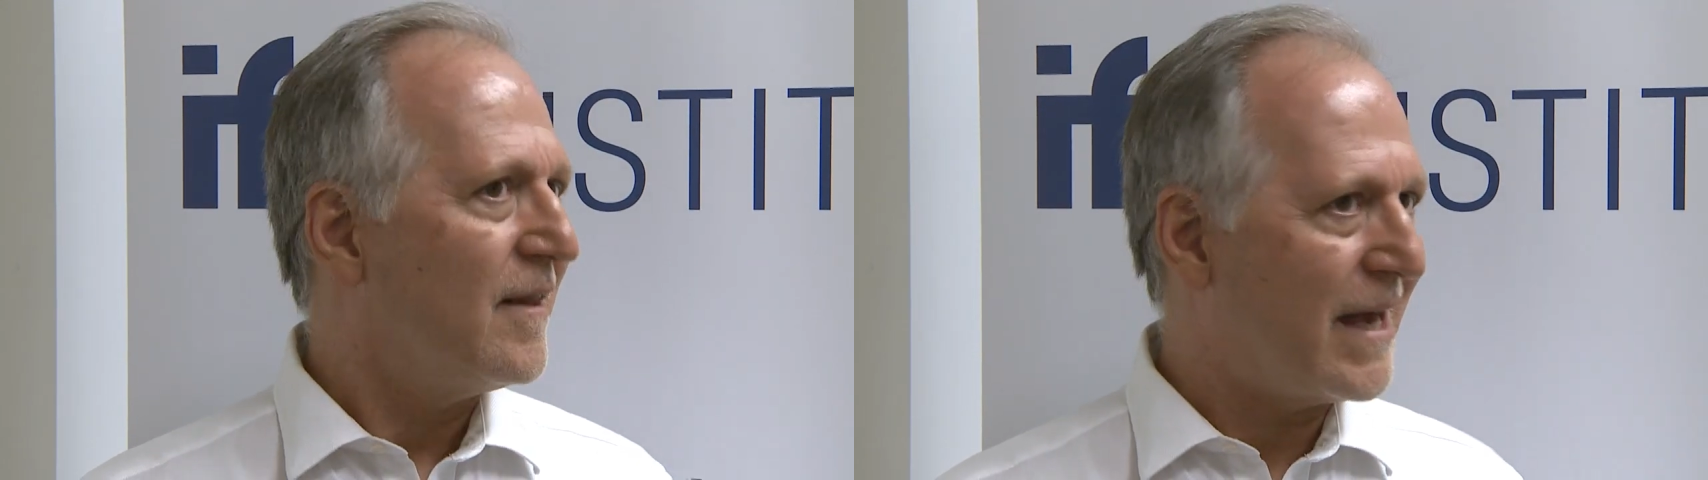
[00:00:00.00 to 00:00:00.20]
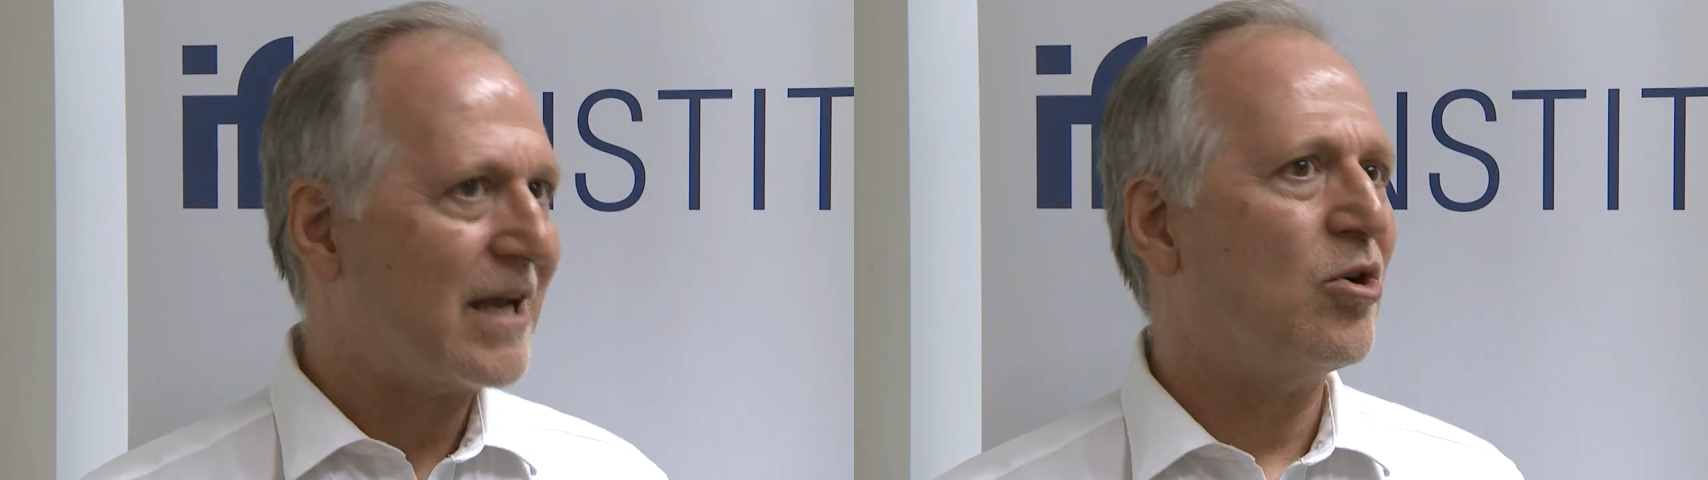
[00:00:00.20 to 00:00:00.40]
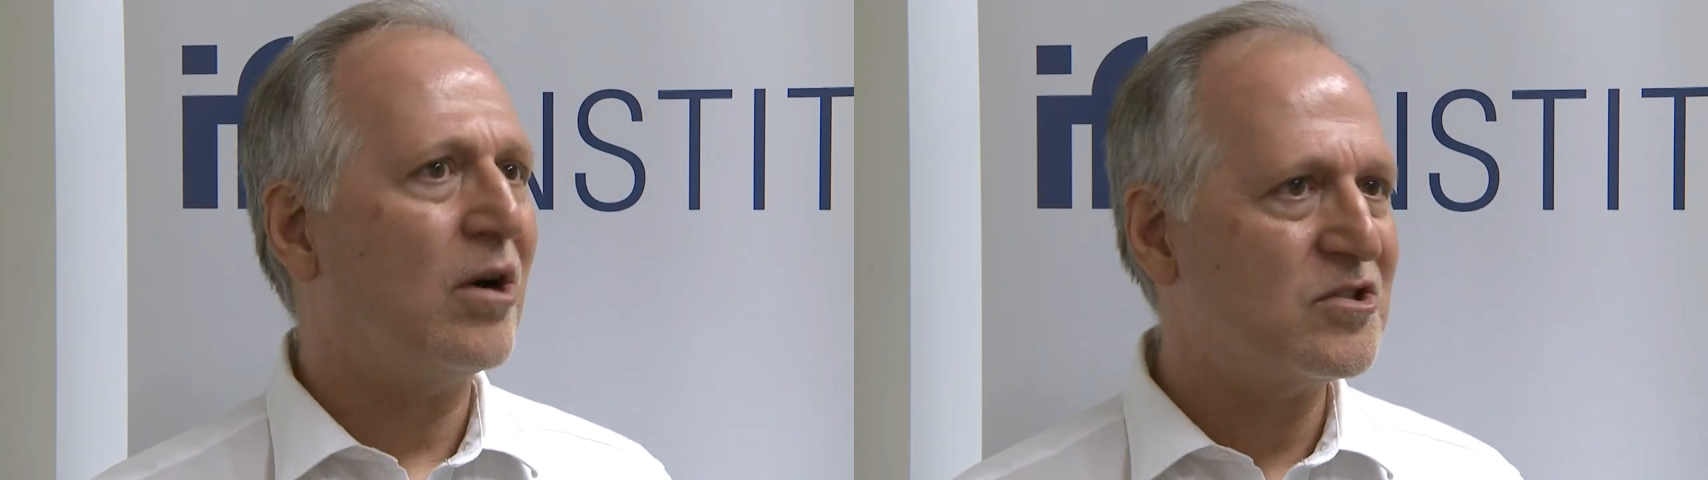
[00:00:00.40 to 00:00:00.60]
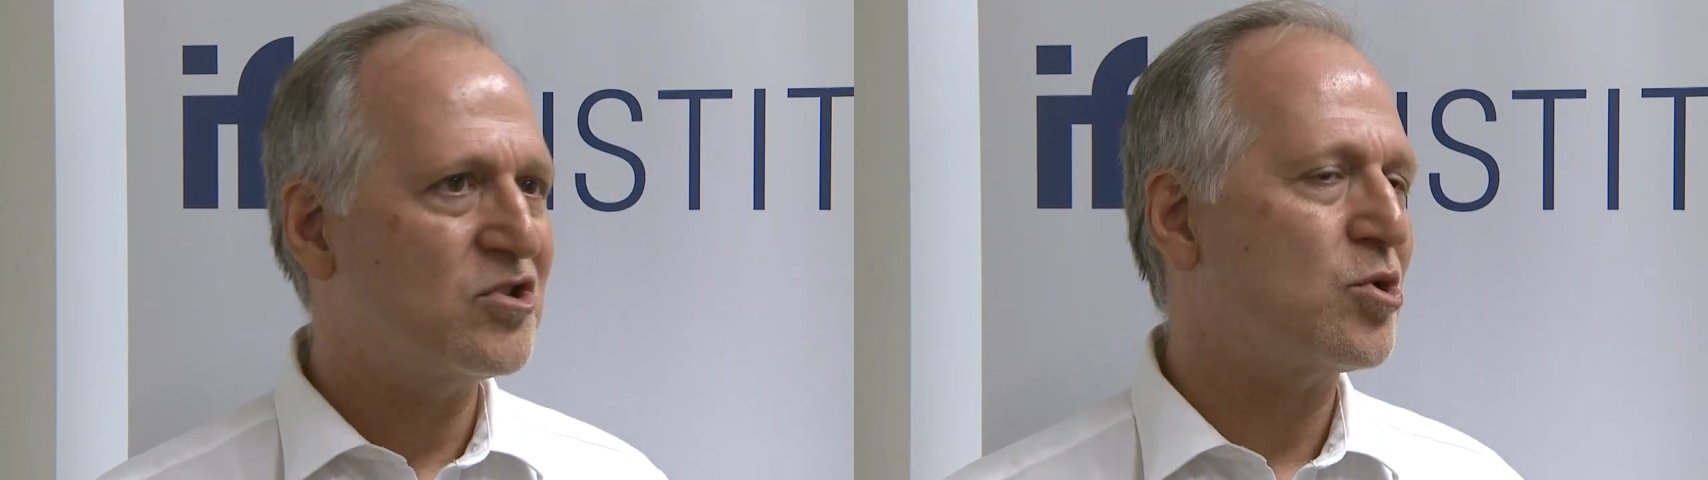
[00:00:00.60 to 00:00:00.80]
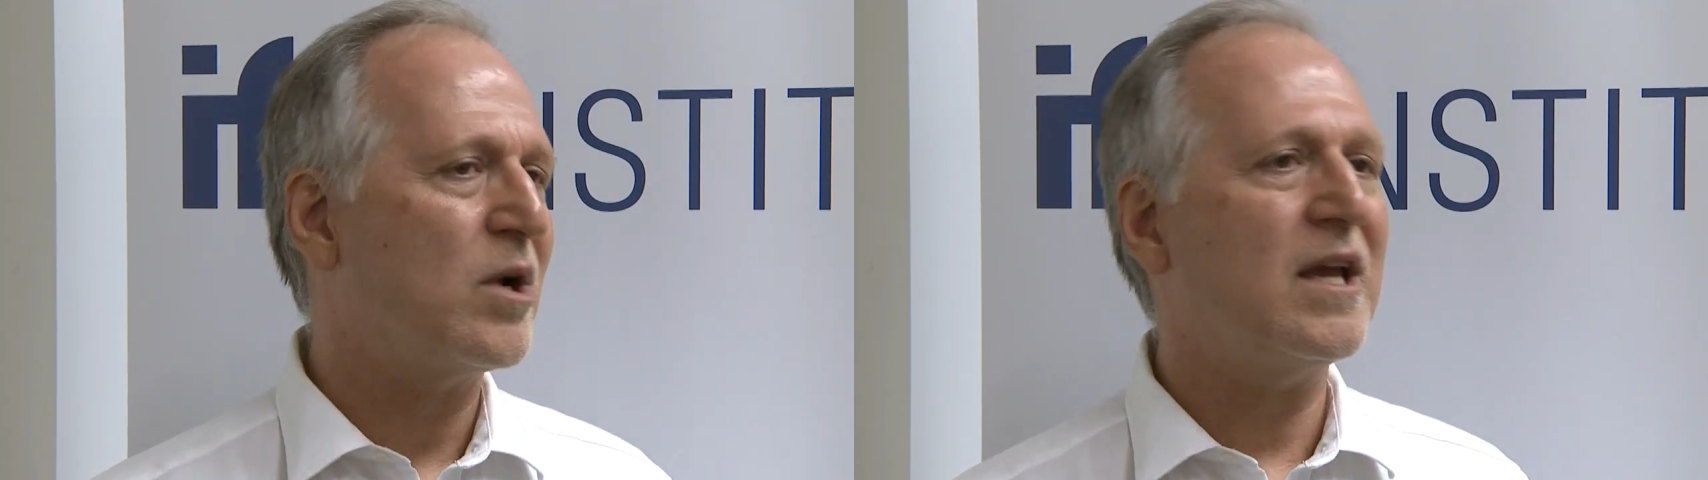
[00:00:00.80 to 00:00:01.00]
That
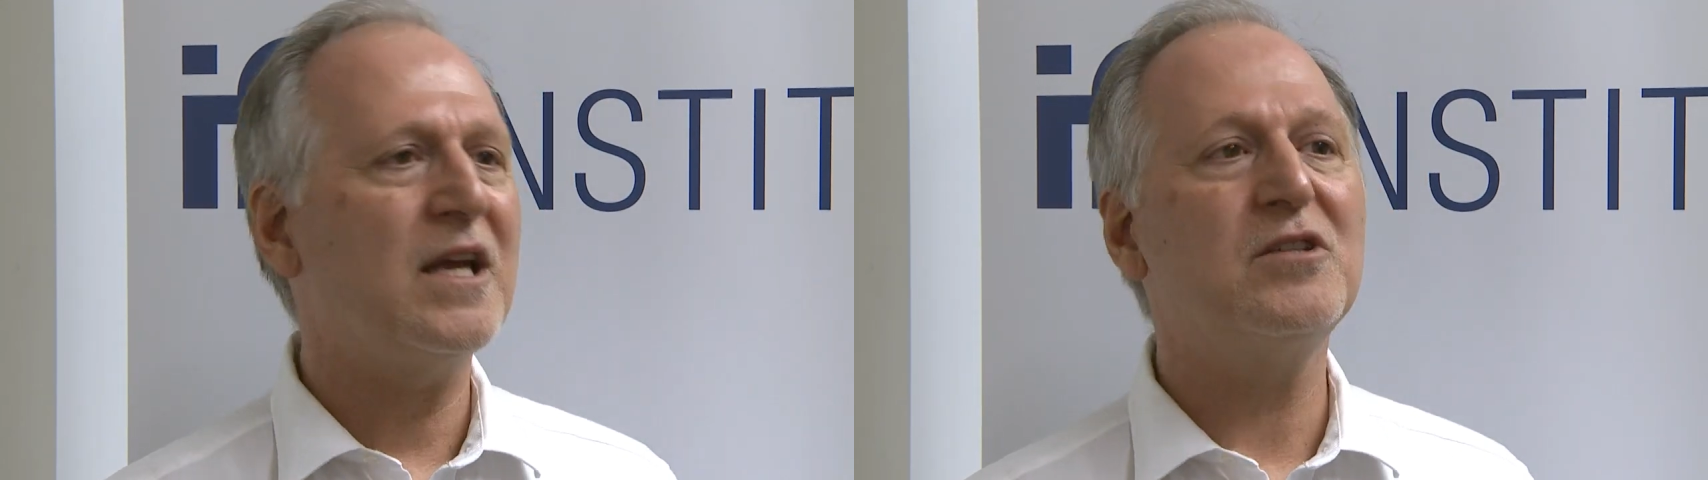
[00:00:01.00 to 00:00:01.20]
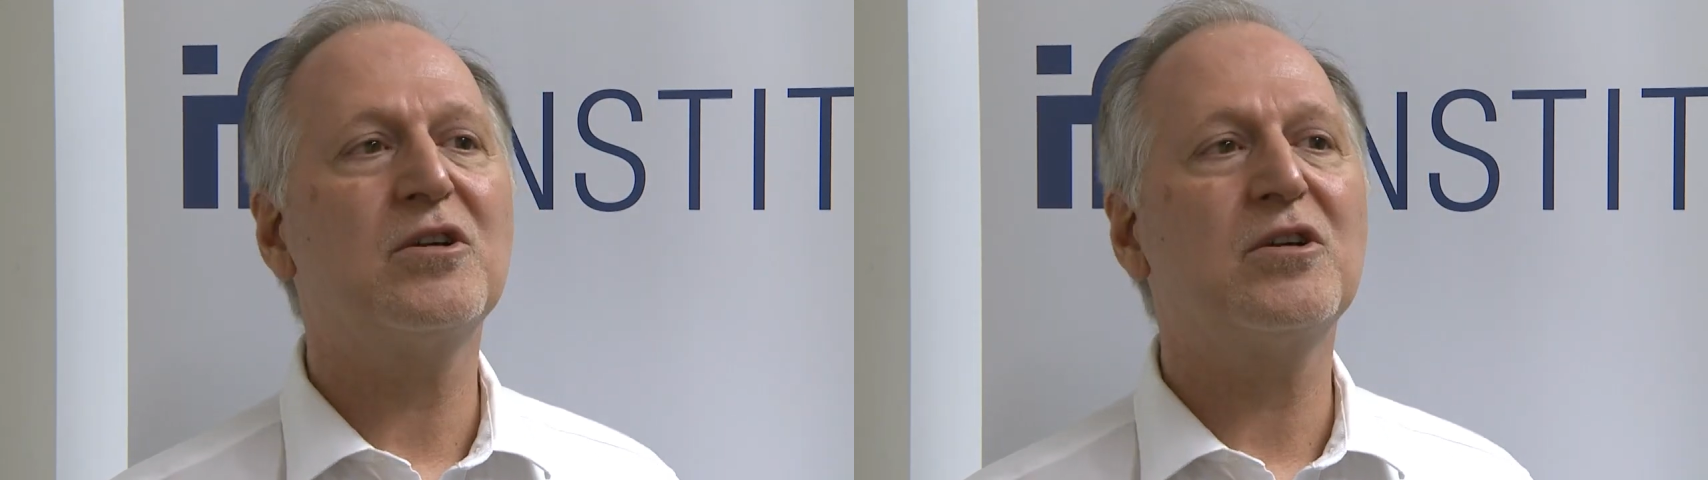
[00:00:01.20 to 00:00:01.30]
caused trade